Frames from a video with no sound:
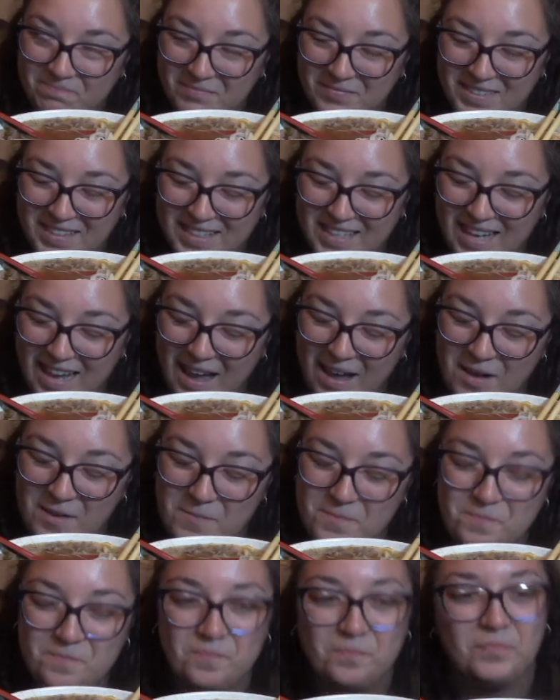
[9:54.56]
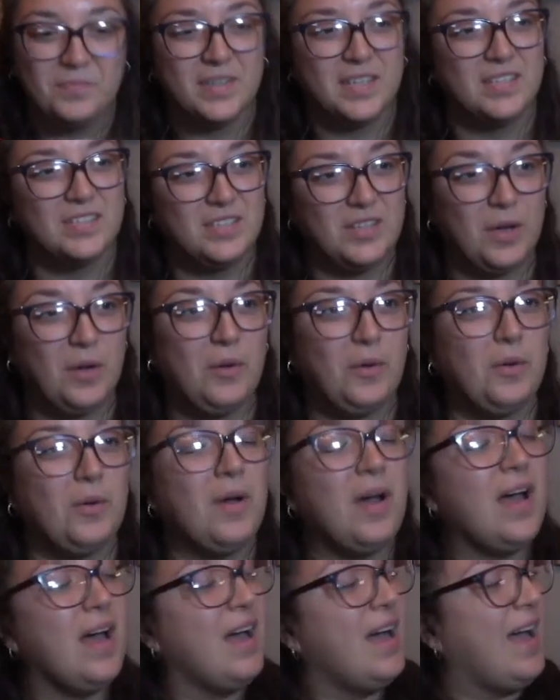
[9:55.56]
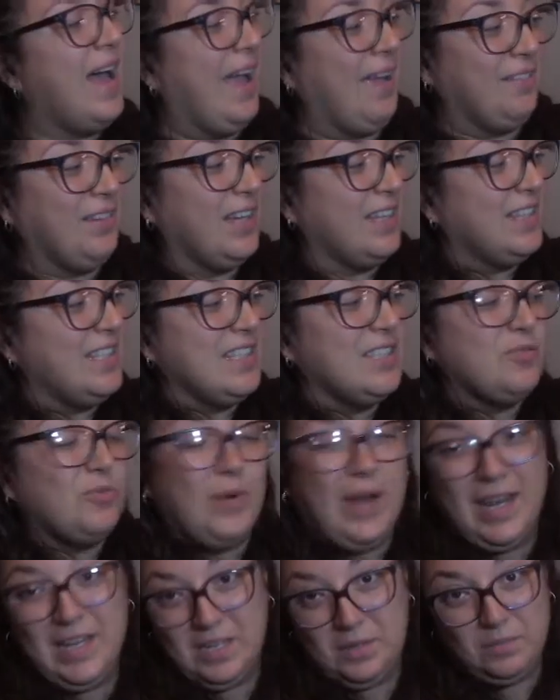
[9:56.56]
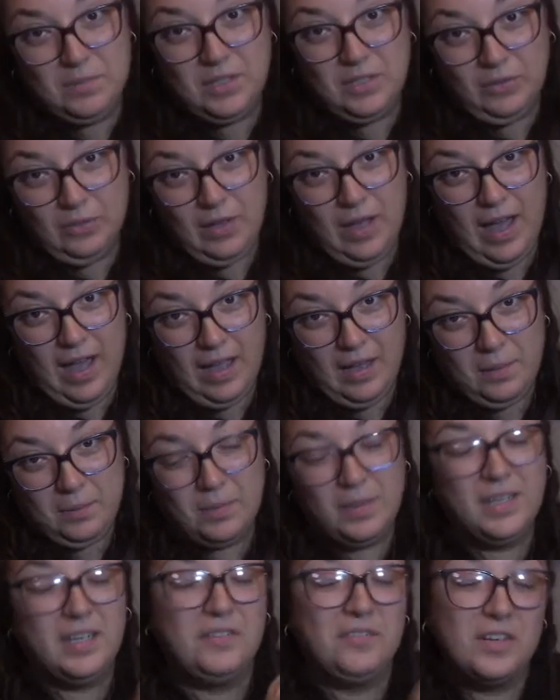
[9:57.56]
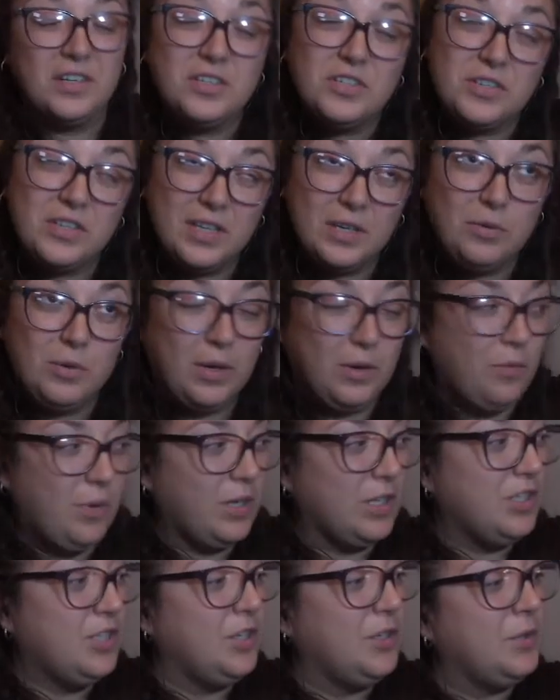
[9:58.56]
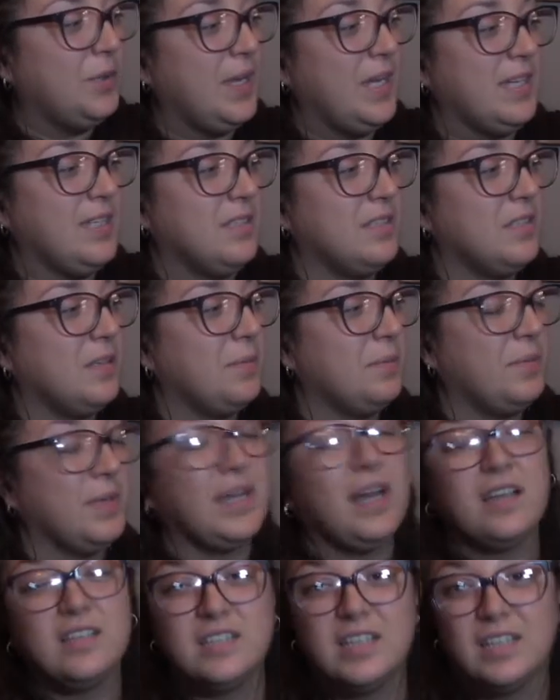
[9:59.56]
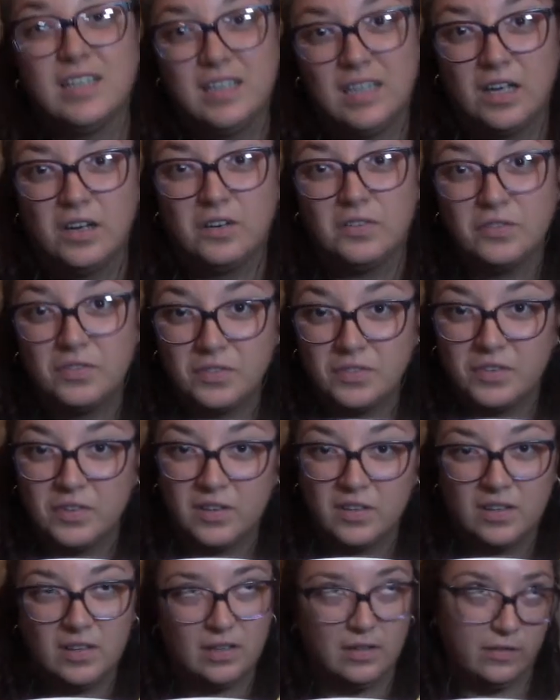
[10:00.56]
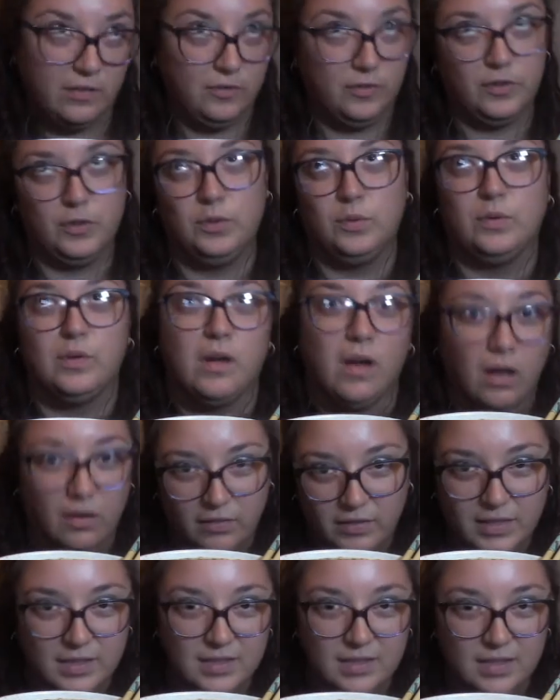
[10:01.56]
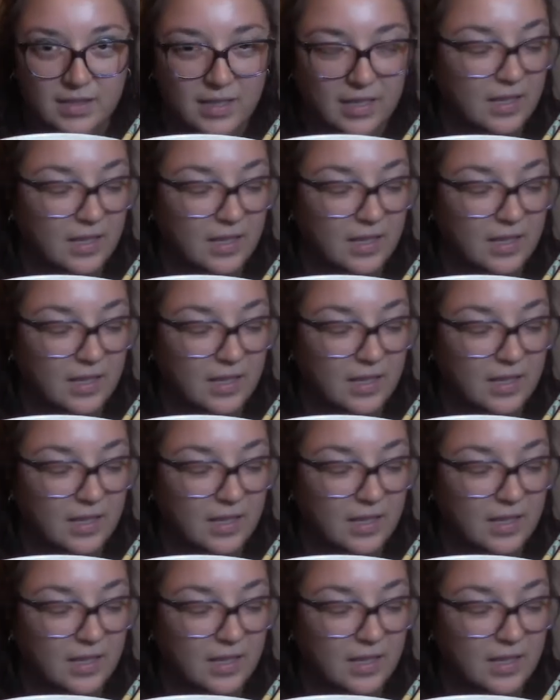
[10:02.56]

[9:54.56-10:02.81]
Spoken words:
Yeah. So I've got this random little guy, but eventually what I want to do is, because I love food, obviously,